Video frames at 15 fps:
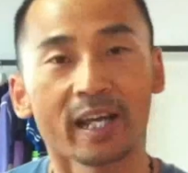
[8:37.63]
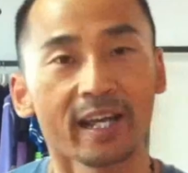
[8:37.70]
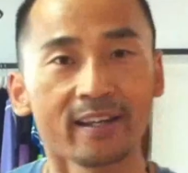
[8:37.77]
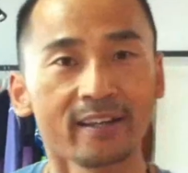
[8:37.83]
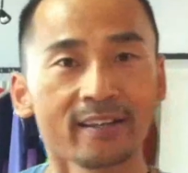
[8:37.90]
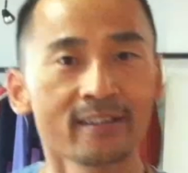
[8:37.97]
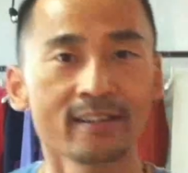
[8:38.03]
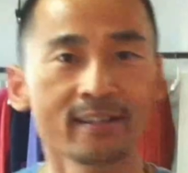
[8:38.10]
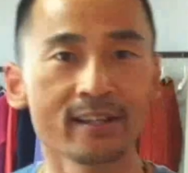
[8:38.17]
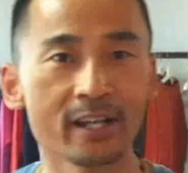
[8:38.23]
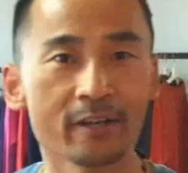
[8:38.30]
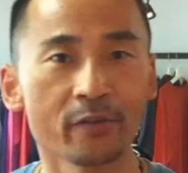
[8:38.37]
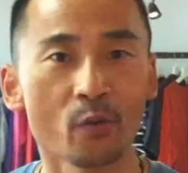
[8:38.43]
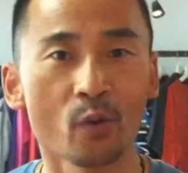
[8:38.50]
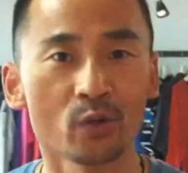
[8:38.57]
Okay,
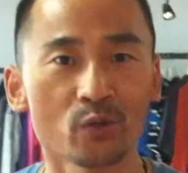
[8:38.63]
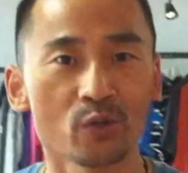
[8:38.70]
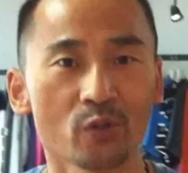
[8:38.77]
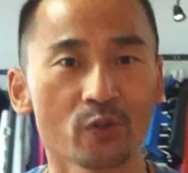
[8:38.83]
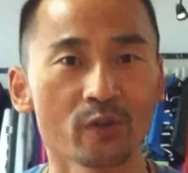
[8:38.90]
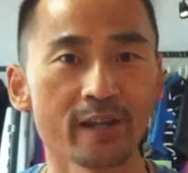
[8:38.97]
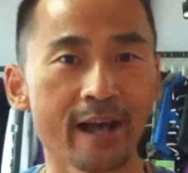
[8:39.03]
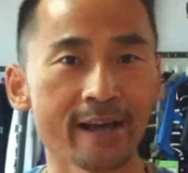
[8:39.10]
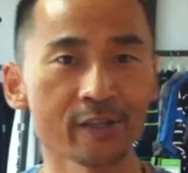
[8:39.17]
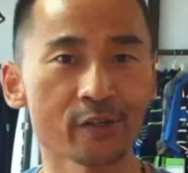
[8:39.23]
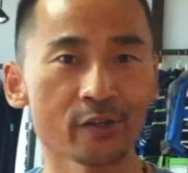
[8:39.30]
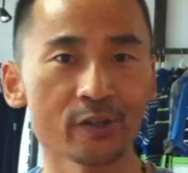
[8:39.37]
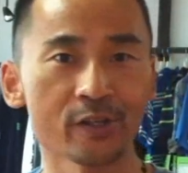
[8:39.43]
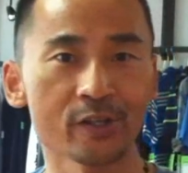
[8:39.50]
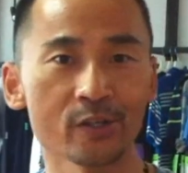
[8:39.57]
if you want to know the
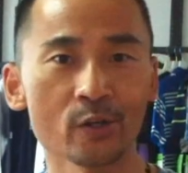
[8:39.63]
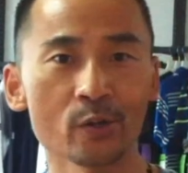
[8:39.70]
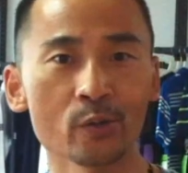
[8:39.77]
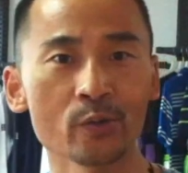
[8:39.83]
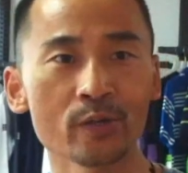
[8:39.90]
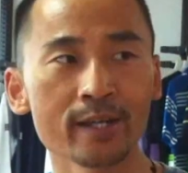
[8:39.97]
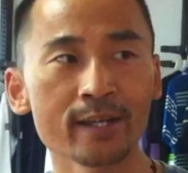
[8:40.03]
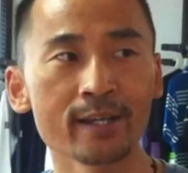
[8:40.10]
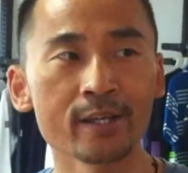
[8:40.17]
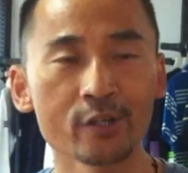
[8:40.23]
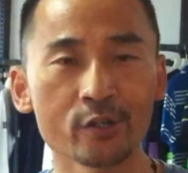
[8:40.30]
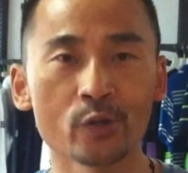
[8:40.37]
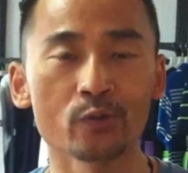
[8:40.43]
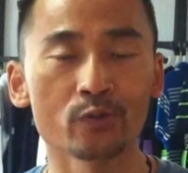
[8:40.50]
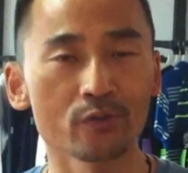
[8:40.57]
answer. So
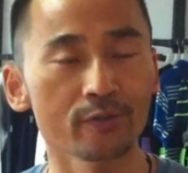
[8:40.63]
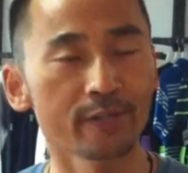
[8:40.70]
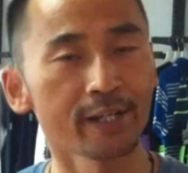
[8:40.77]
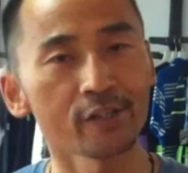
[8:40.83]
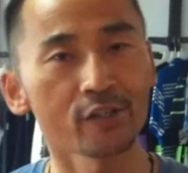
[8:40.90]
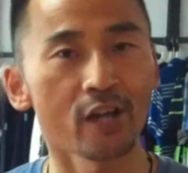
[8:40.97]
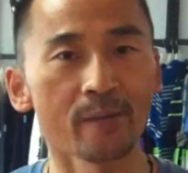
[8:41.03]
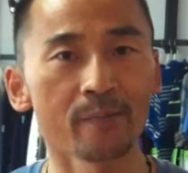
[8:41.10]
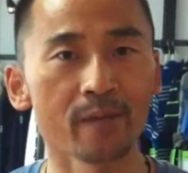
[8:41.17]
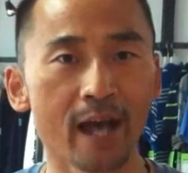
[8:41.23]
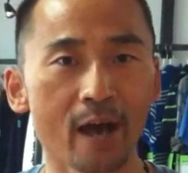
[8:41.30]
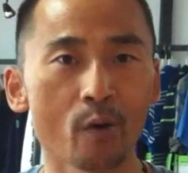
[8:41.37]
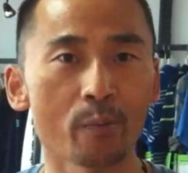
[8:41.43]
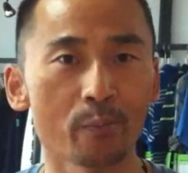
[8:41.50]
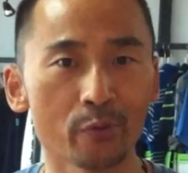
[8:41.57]
next time
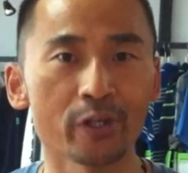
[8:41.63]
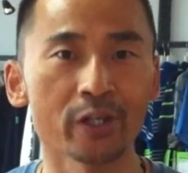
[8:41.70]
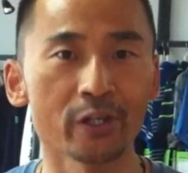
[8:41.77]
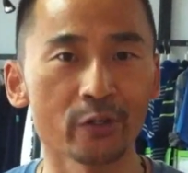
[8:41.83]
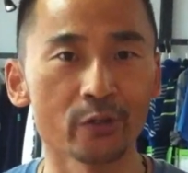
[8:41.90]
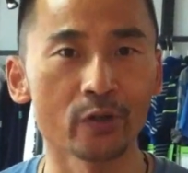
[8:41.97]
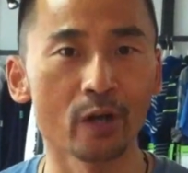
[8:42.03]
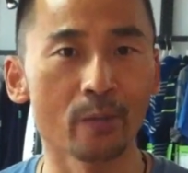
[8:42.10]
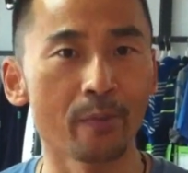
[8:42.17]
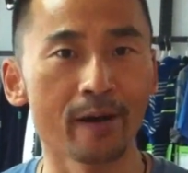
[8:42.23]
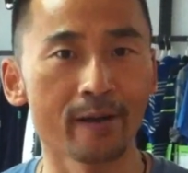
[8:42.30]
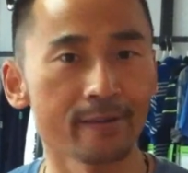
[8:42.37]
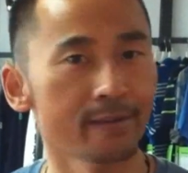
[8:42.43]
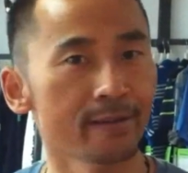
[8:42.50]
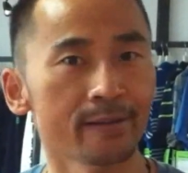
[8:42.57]
I will bring you
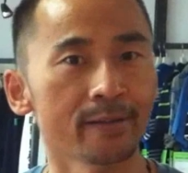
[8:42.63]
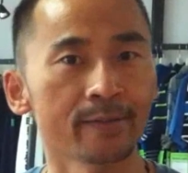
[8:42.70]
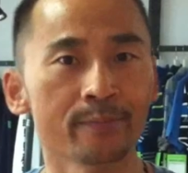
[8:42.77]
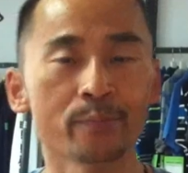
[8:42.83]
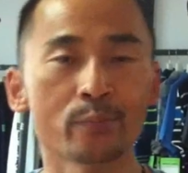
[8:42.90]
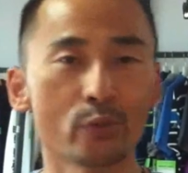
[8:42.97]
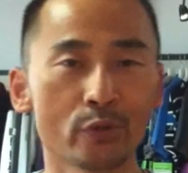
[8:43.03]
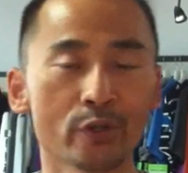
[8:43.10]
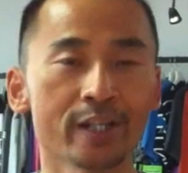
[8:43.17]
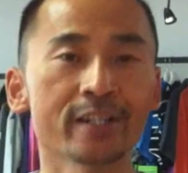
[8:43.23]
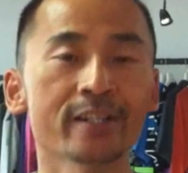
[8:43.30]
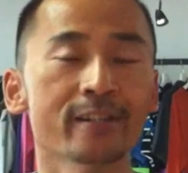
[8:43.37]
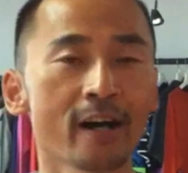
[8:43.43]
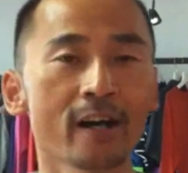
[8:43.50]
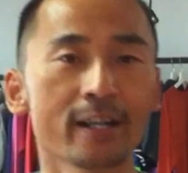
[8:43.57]
about the
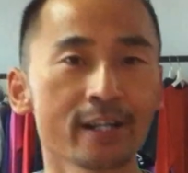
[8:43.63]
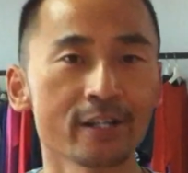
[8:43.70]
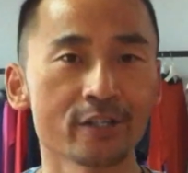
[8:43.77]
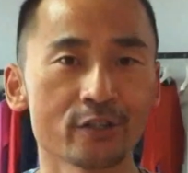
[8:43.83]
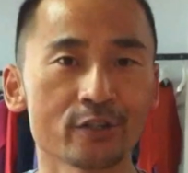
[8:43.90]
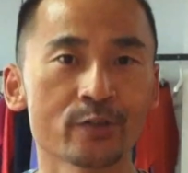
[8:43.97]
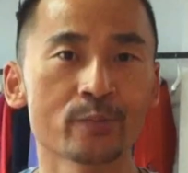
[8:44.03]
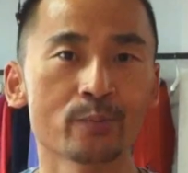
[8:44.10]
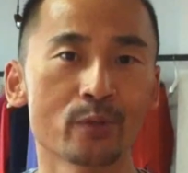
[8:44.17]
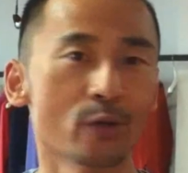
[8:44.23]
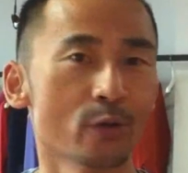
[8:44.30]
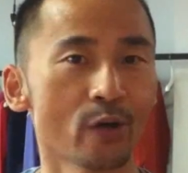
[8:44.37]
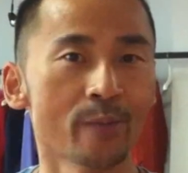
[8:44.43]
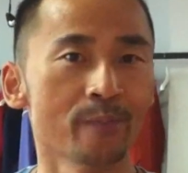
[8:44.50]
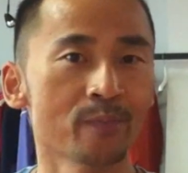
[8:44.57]
print knowledge
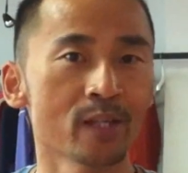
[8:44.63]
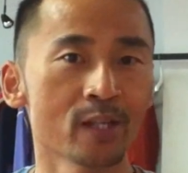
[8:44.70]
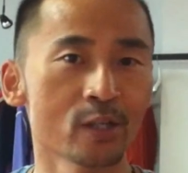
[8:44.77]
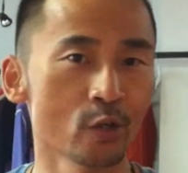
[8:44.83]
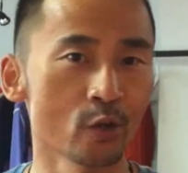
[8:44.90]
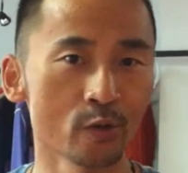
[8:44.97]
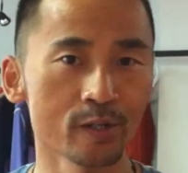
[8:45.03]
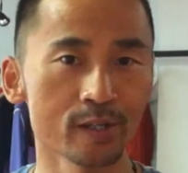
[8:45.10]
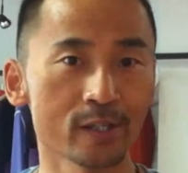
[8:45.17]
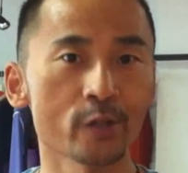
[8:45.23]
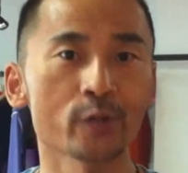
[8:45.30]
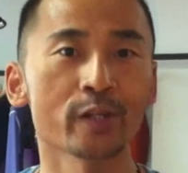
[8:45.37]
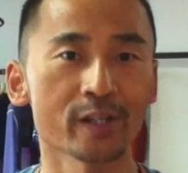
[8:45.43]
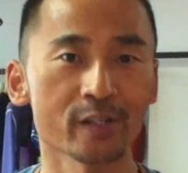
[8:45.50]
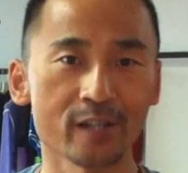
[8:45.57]
program. So
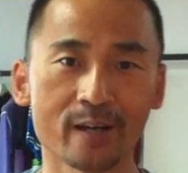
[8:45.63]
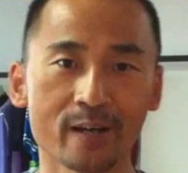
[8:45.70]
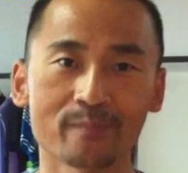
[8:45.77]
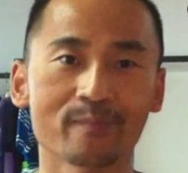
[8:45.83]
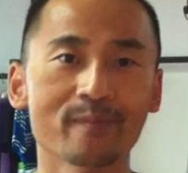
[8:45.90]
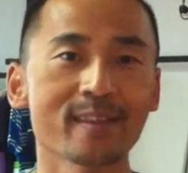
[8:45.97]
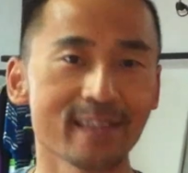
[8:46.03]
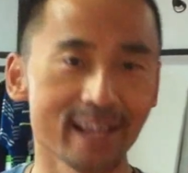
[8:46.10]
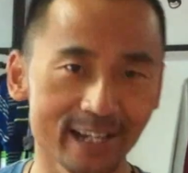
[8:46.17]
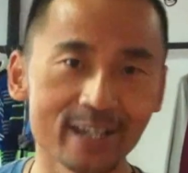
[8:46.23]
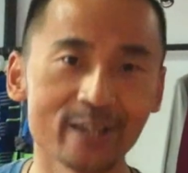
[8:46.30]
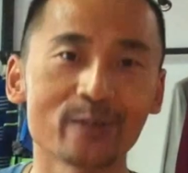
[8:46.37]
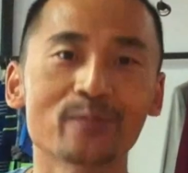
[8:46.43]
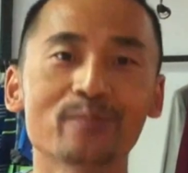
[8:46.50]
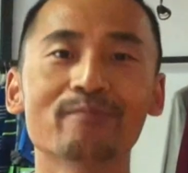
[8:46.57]
see you next time.
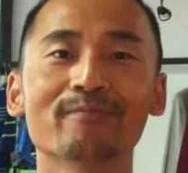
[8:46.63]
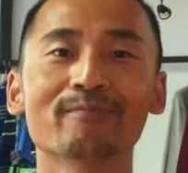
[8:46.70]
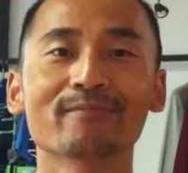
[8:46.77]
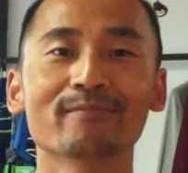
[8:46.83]
Thank you.